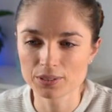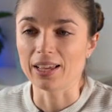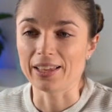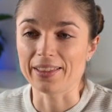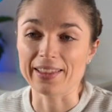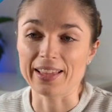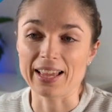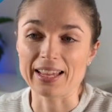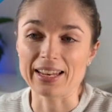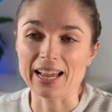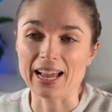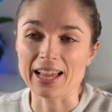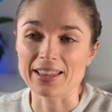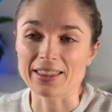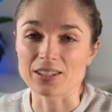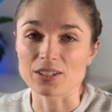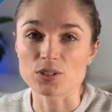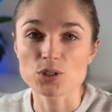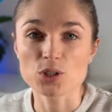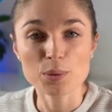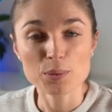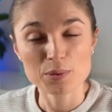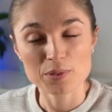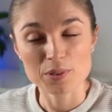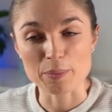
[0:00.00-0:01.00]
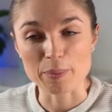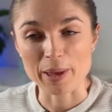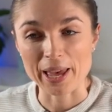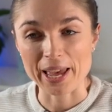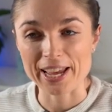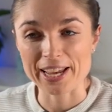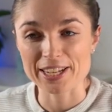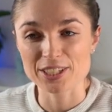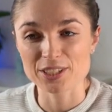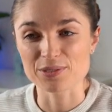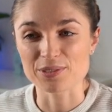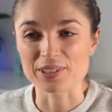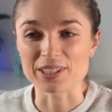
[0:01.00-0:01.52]
And then at the top of the
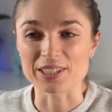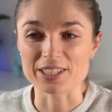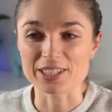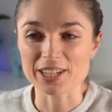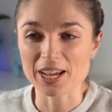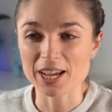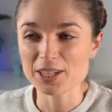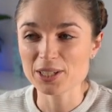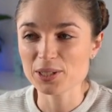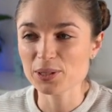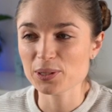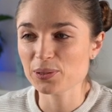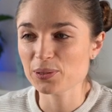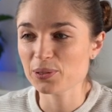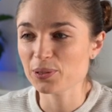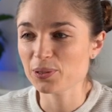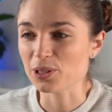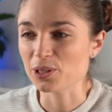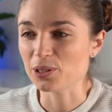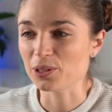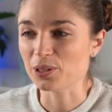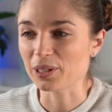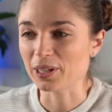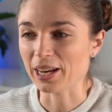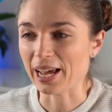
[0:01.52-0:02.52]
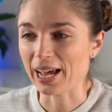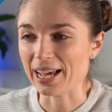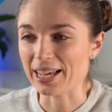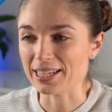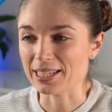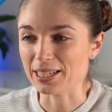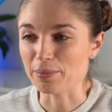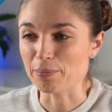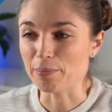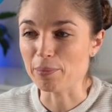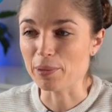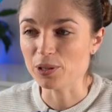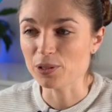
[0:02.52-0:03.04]
page for the title, you can add
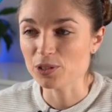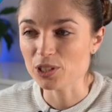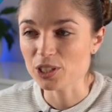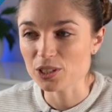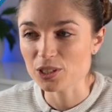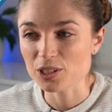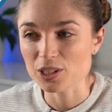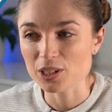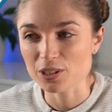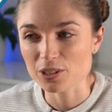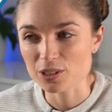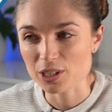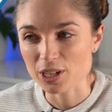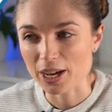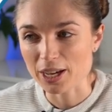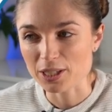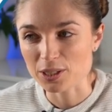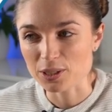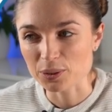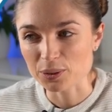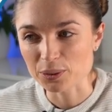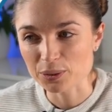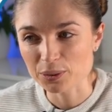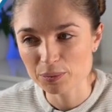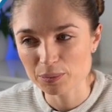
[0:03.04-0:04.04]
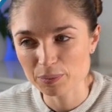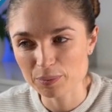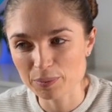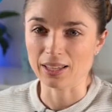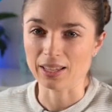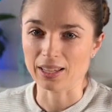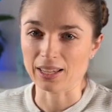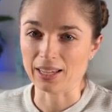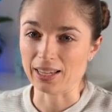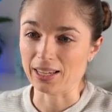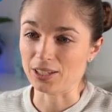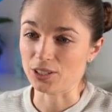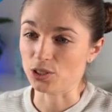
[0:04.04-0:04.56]
emojis to your title,
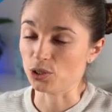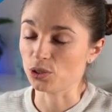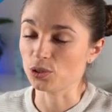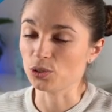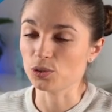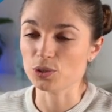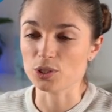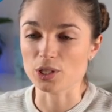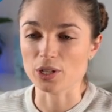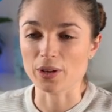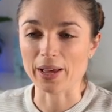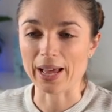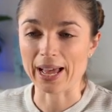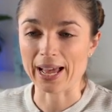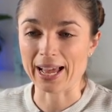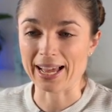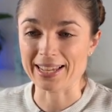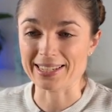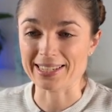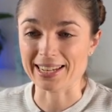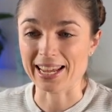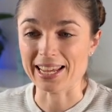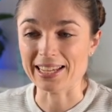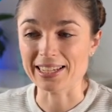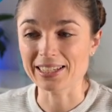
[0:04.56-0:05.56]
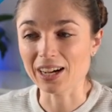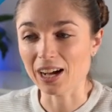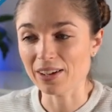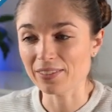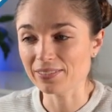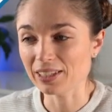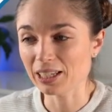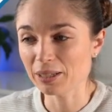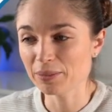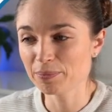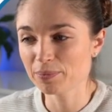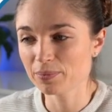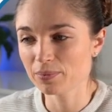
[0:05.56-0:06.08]
and you can also add a
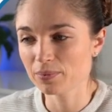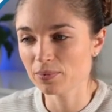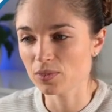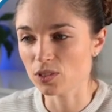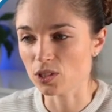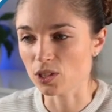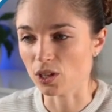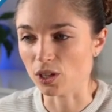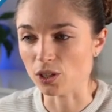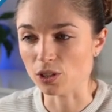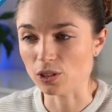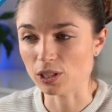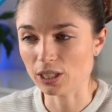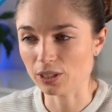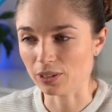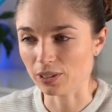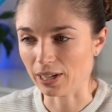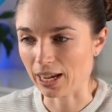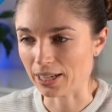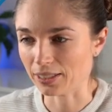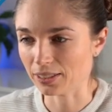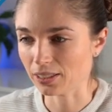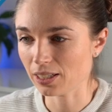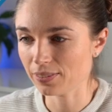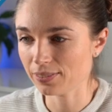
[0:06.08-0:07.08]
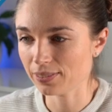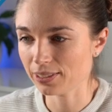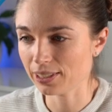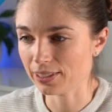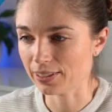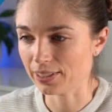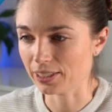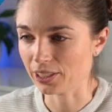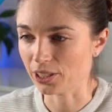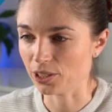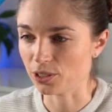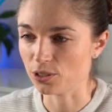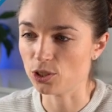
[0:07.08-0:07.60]
cover. So you click on add cover and
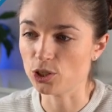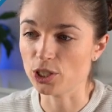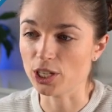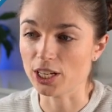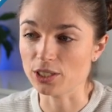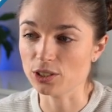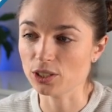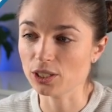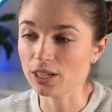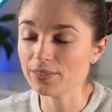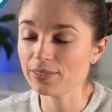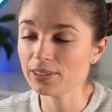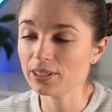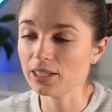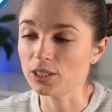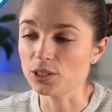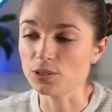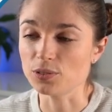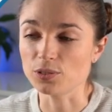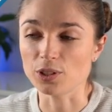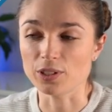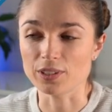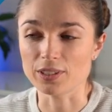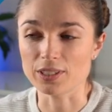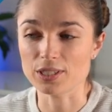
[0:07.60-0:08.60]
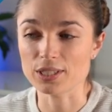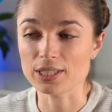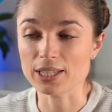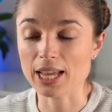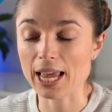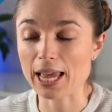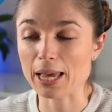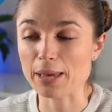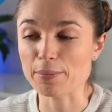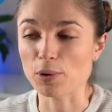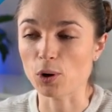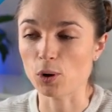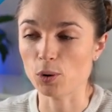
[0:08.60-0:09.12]
then go to change cover, and you've got the
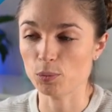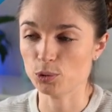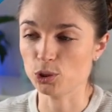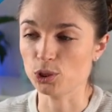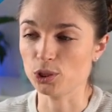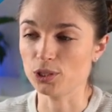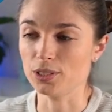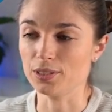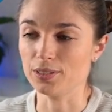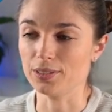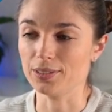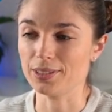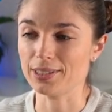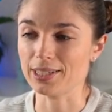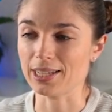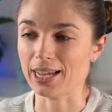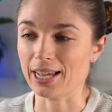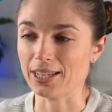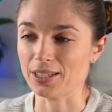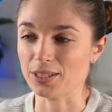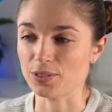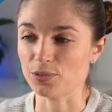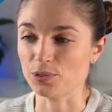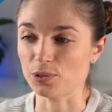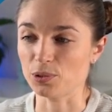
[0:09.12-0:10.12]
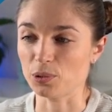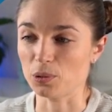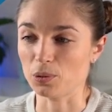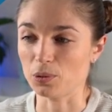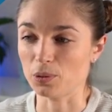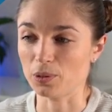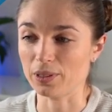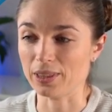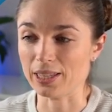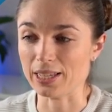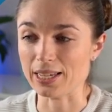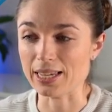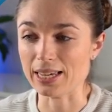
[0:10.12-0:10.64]
same options as
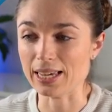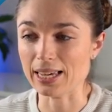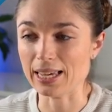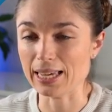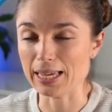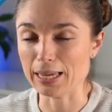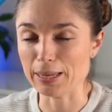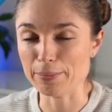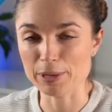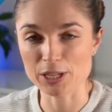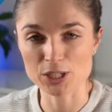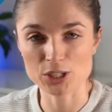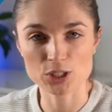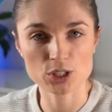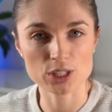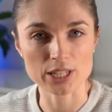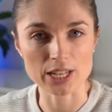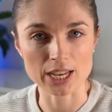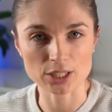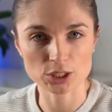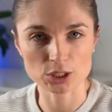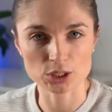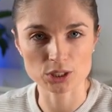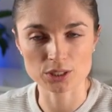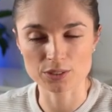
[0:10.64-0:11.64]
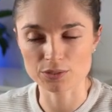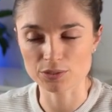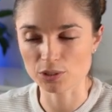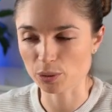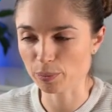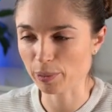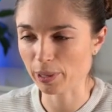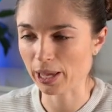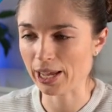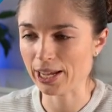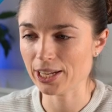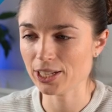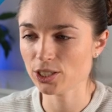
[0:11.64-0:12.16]
for the image section of your
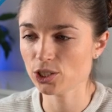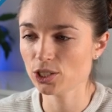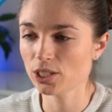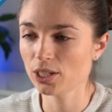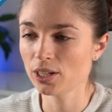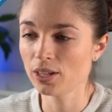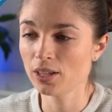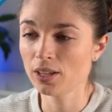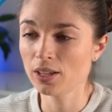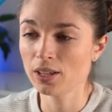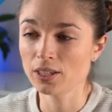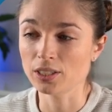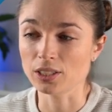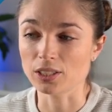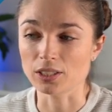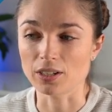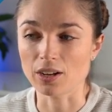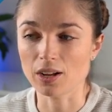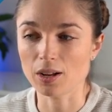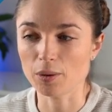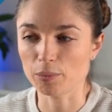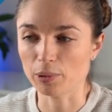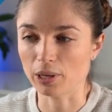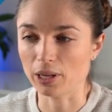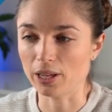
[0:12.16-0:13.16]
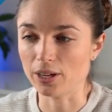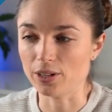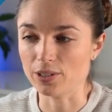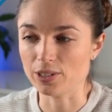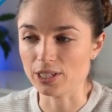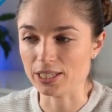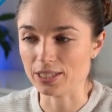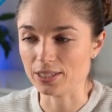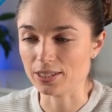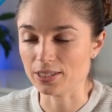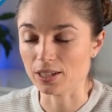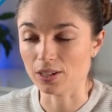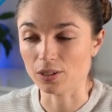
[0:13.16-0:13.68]
page. You can upload,
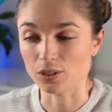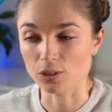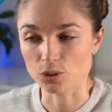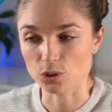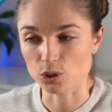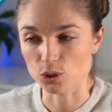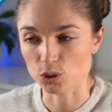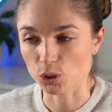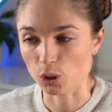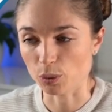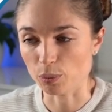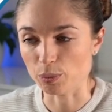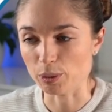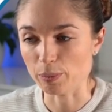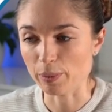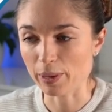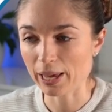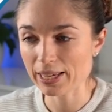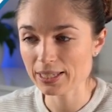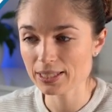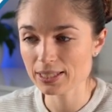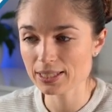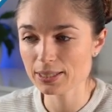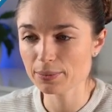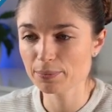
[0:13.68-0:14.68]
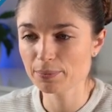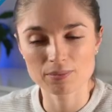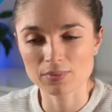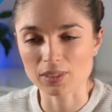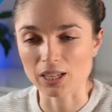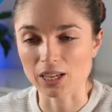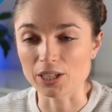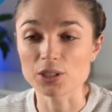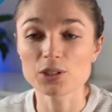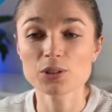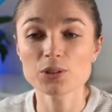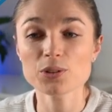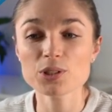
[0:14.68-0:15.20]
insert, or just copy paste.
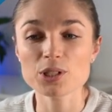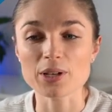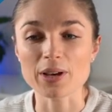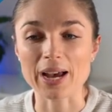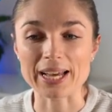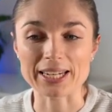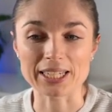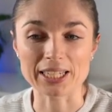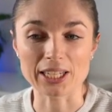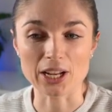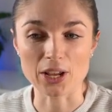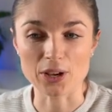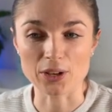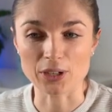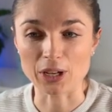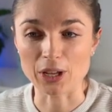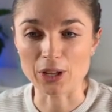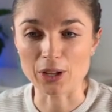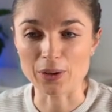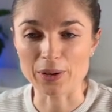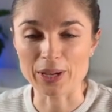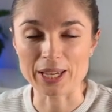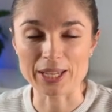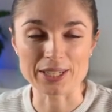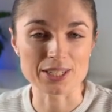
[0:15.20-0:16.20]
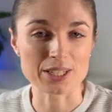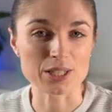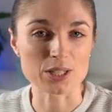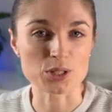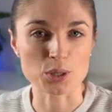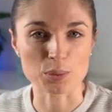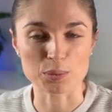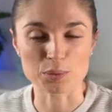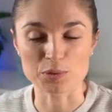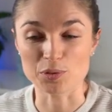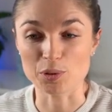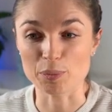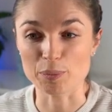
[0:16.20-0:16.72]
And you can also add a logo into the
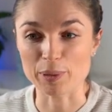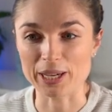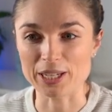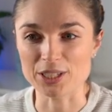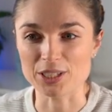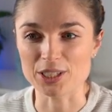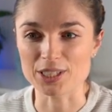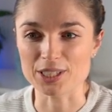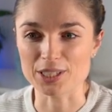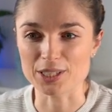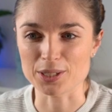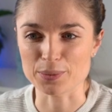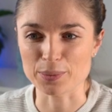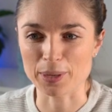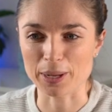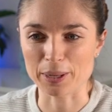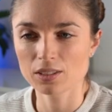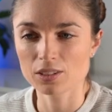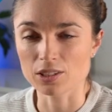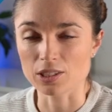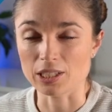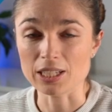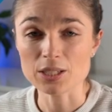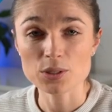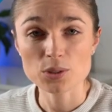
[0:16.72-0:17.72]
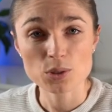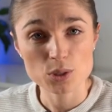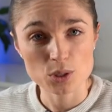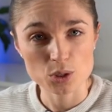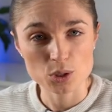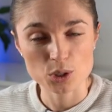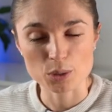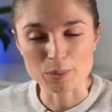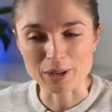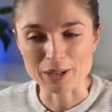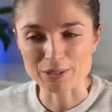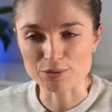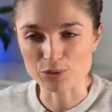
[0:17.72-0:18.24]
top of your pages as well. Let's also
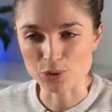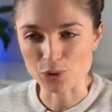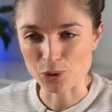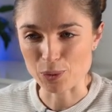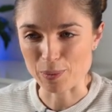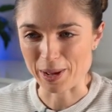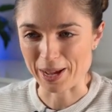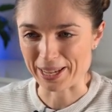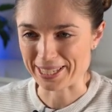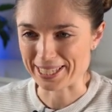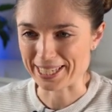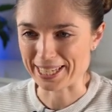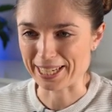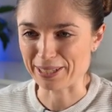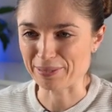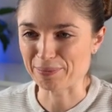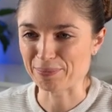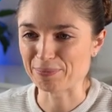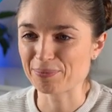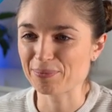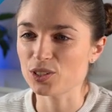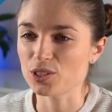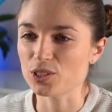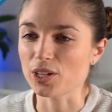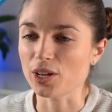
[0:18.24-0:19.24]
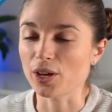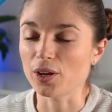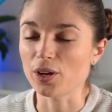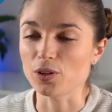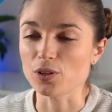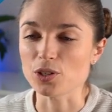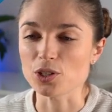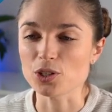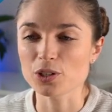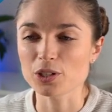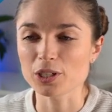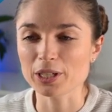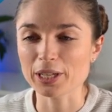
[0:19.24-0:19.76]
talk about formatting. So
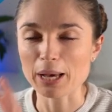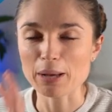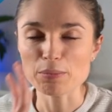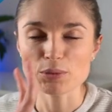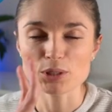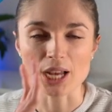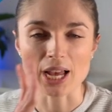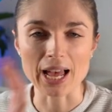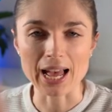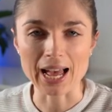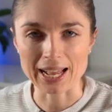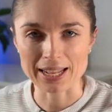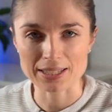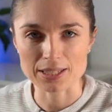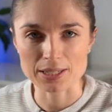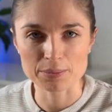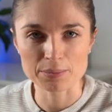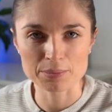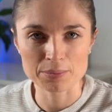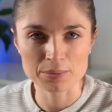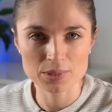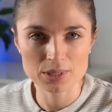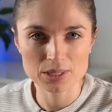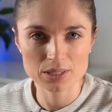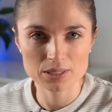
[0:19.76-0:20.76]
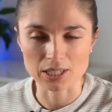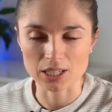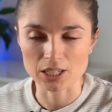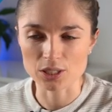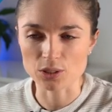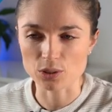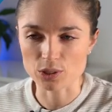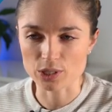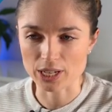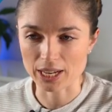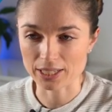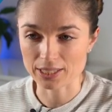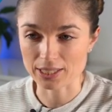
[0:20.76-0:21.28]
you can capture atoms in
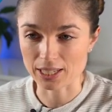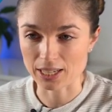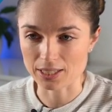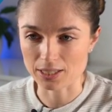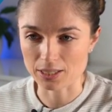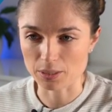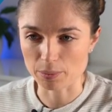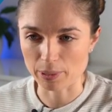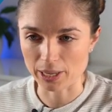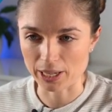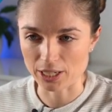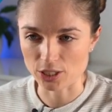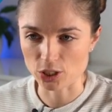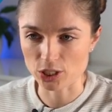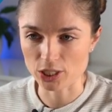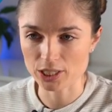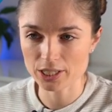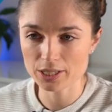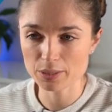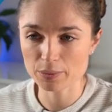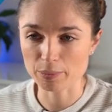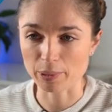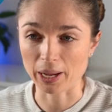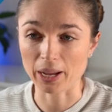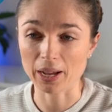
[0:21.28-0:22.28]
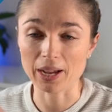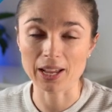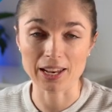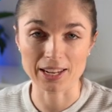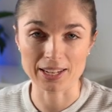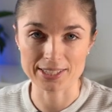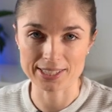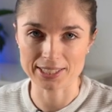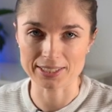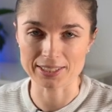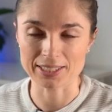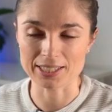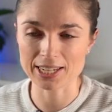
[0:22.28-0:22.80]
your text editor pages by
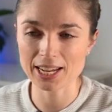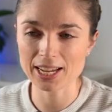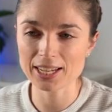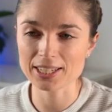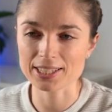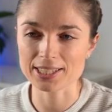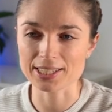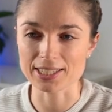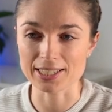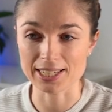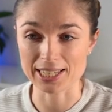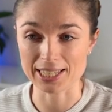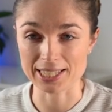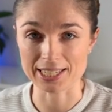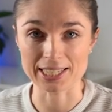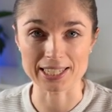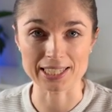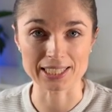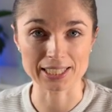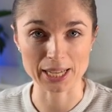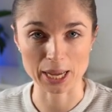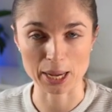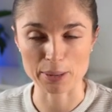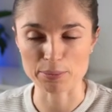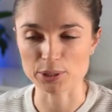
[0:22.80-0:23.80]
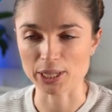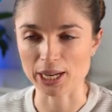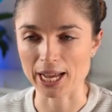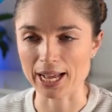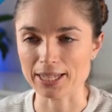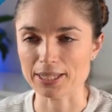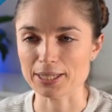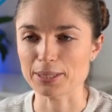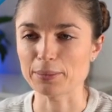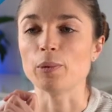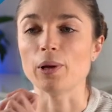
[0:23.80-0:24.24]
highlighting the text and hitting capture atom.